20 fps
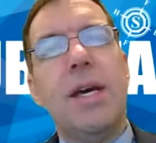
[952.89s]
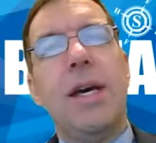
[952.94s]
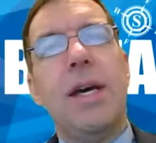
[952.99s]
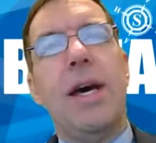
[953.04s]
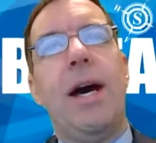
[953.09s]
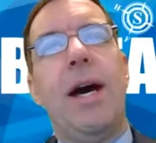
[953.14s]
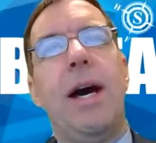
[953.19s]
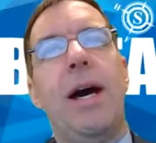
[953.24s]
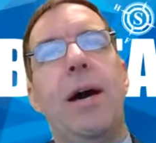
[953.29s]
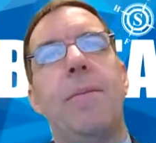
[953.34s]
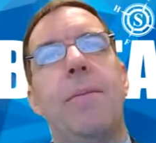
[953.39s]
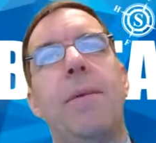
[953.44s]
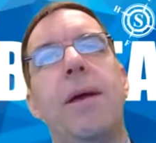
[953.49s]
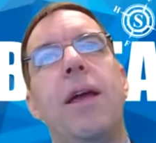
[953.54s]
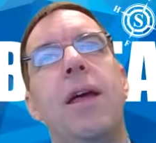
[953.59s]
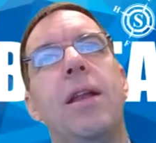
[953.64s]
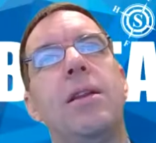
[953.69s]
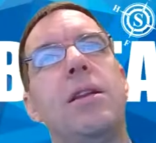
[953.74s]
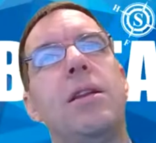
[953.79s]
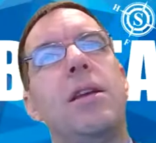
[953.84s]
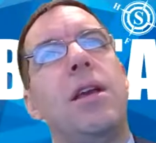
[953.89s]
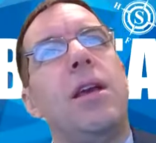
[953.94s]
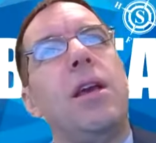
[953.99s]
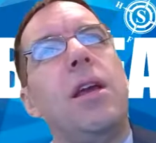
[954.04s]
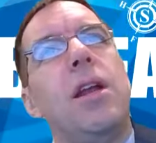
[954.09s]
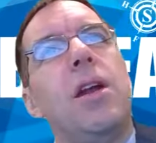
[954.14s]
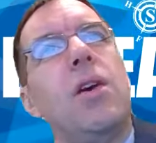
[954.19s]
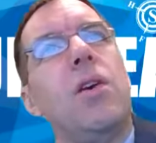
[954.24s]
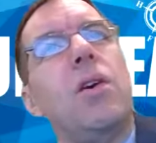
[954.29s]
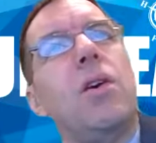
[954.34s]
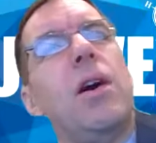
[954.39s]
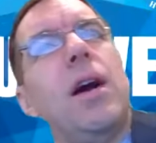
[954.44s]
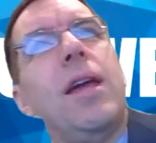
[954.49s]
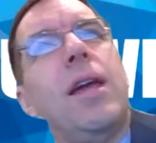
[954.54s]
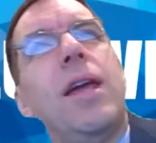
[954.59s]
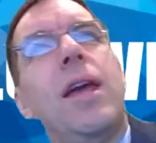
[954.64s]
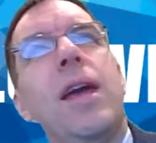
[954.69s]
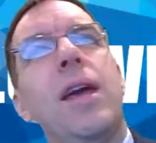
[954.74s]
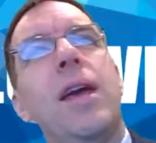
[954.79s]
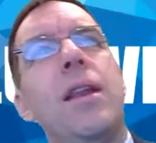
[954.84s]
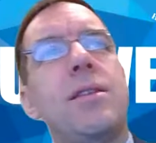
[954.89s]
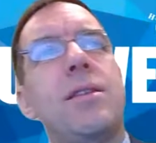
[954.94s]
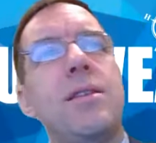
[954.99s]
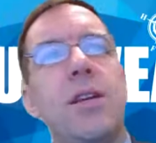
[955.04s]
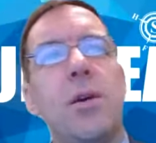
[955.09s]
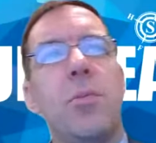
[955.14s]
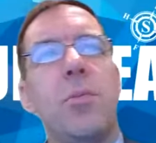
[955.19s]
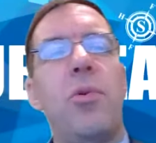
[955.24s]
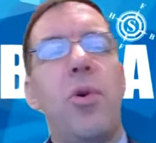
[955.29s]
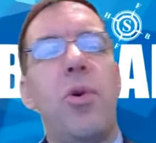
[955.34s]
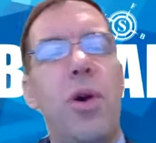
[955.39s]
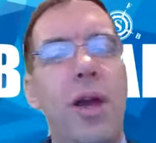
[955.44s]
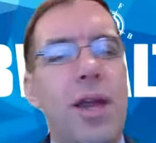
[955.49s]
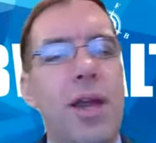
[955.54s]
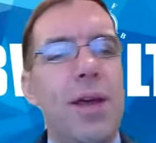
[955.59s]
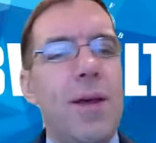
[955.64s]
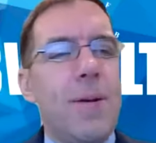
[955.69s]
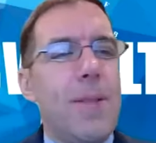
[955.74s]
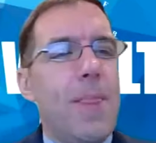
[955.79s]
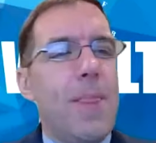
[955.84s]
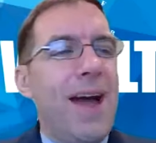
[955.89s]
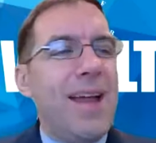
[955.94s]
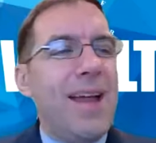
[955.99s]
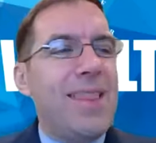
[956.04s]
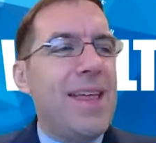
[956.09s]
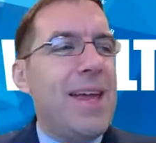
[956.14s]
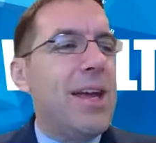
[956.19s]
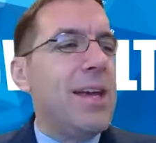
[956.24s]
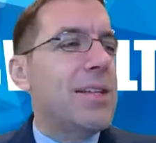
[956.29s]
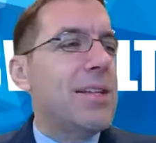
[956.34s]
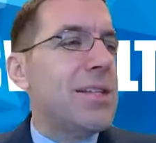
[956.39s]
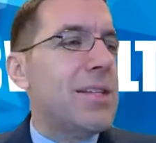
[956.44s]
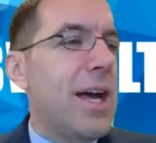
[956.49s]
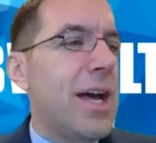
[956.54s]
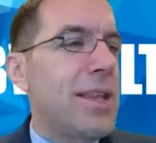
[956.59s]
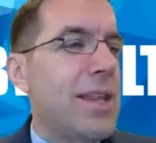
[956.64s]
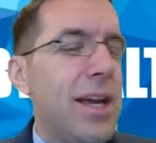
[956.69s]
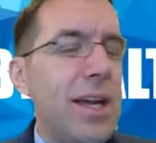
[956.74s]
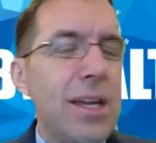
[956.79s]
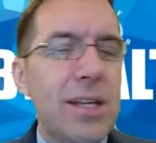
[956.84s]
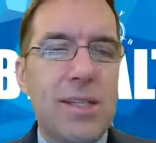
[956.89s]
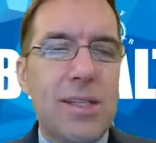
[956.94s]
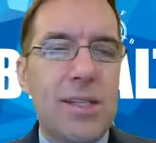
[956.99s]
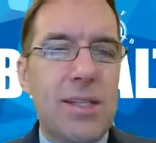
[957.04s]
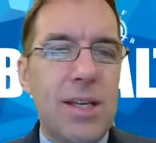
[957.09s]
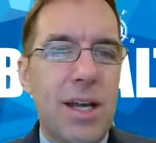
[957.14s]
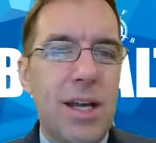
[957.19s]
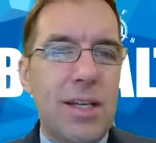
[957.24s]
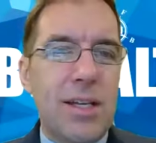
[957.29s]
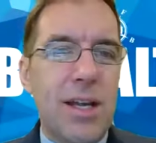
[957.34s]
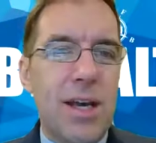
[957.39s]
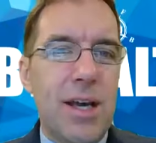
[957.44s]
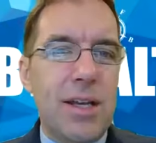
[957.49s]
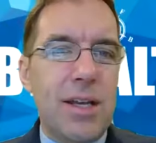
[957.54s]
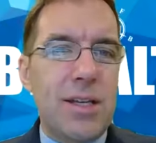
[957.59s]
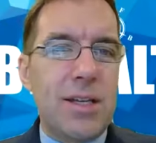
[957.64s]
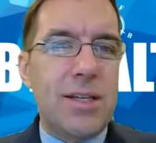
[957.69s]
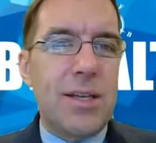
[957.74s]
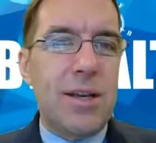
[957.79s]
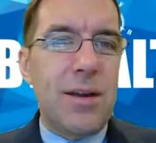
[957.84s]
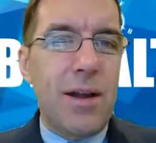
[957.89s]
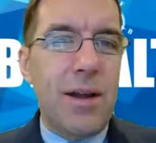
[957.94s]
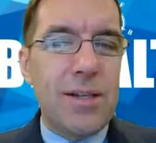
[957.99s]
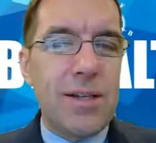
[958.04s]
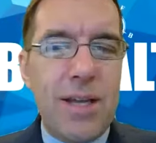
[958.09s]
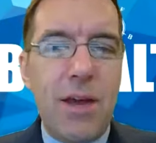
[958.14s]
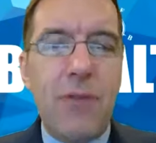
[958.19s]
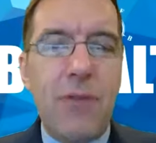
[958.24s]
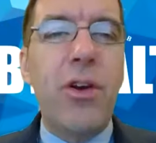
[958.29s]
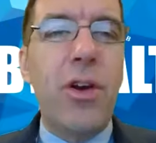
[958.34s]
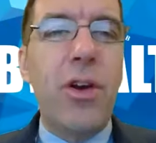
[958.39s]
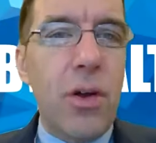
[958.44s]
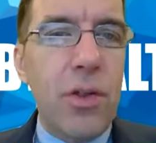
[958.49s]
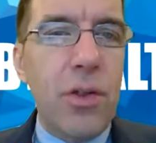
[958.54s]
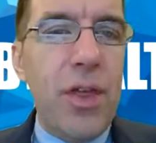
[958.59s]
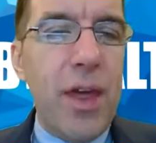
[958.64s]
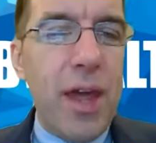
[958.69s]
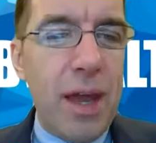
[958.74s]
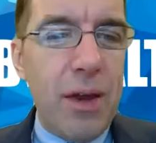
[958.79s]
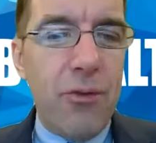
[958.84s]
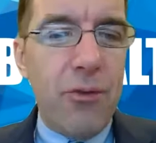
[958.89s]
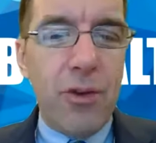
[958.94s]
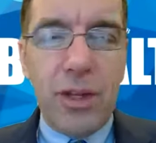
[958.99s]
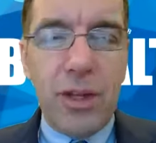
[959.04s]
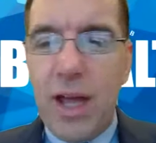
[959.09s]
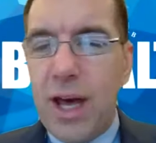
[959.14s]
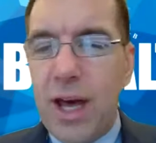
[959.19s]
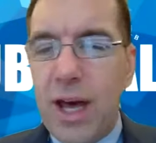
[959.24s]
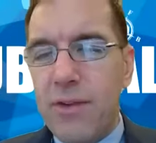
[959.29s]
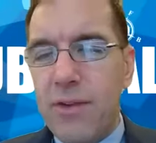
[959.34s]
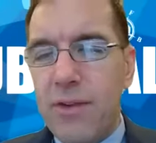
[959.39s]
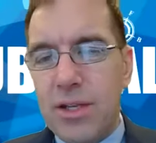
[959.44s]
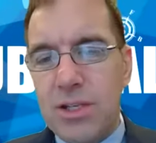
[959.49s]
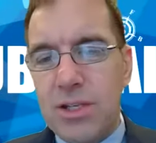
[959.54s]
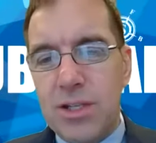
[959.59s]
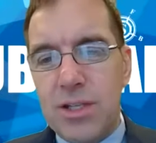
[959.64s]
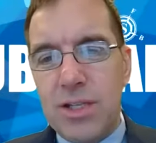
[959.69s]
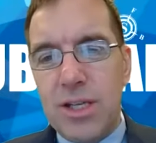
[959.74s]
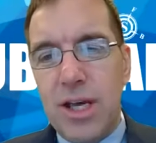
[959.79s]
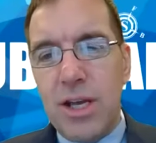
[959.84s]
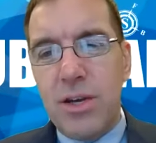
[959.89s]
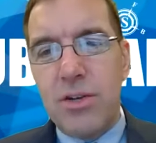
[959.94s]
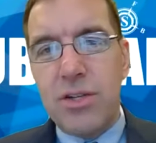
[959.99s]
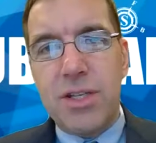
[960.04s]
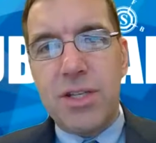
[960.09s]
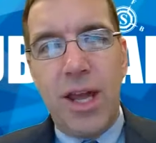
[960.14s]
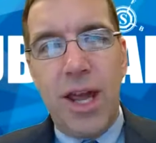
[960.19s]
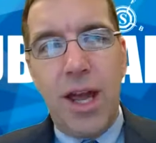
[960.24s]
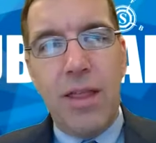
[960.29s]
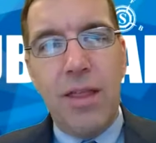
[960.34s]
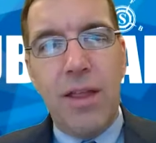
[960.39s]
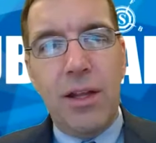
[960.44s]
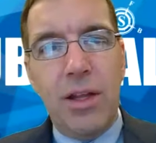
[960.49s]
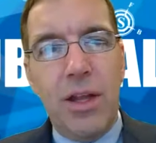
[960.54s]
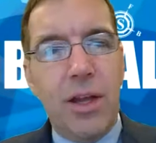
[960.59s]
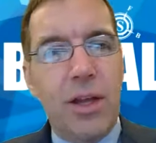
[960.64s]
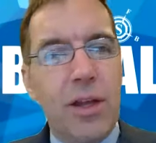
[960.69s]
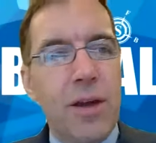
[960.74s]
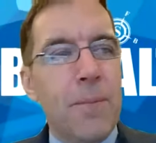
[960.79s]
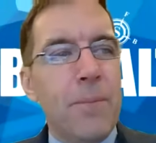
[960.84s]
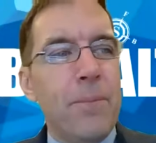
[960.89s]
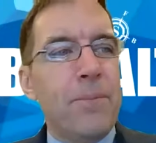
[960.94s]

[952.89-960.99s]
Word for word: Uh, and, you know, again, to your point, I think it's I think it's a, a, a difficult thing for a lot of agents to understand that, look,